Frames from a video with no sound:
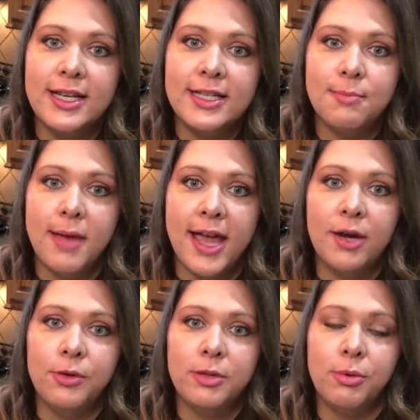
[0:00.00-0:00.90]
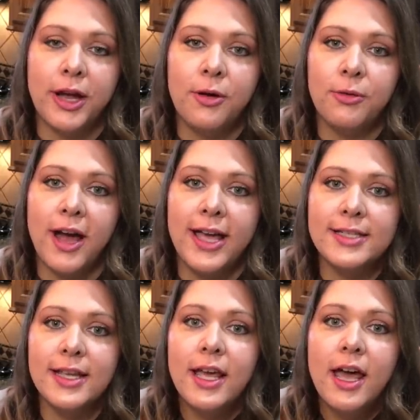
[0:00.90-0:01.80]
it is made with brown
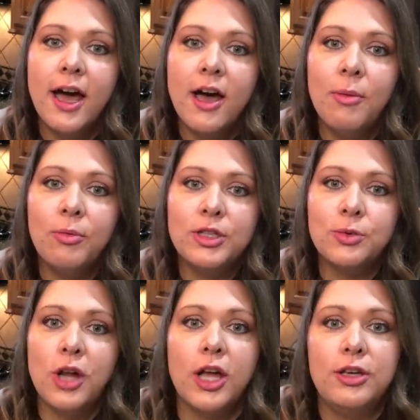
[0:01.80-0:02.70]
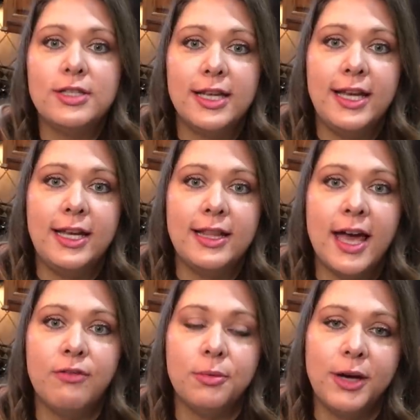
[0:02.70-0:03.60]
rice, um, which we're not used to eating
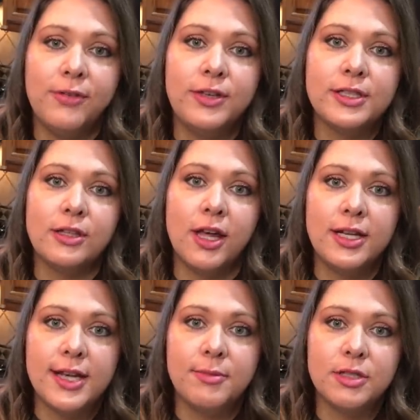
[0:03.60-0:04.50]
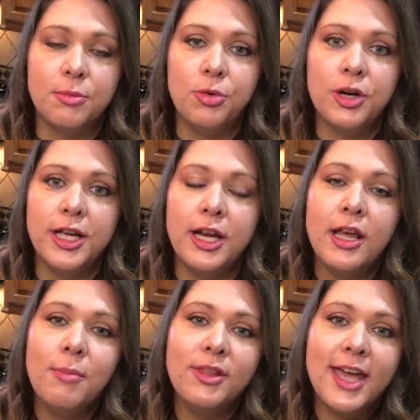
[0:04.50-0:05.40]
that for breakfast a lot of times in the morning,
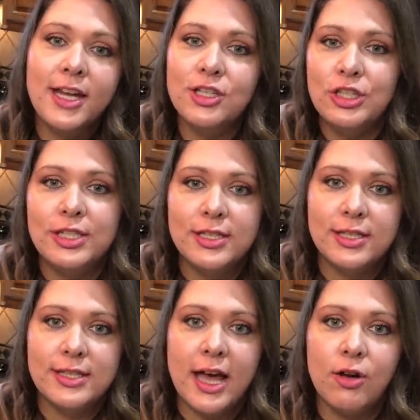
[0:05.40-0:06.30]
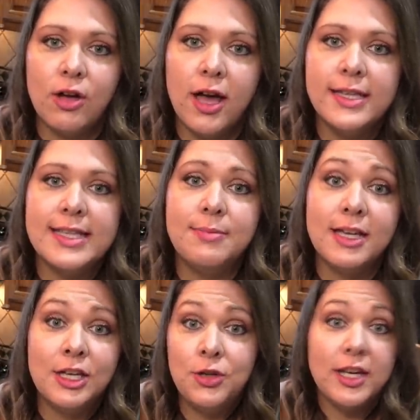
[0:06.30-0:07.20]
but that is just a societal concept,
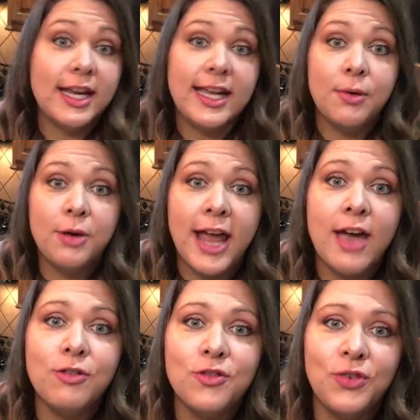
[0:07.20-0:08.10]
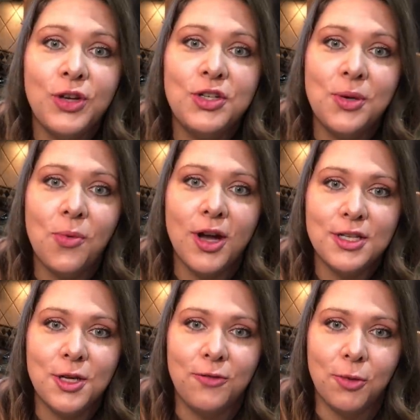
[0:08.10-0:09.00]
and you can eat whatever food you want
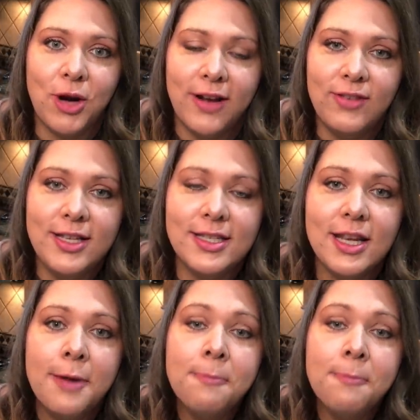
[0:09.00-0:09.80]
to for breakfast.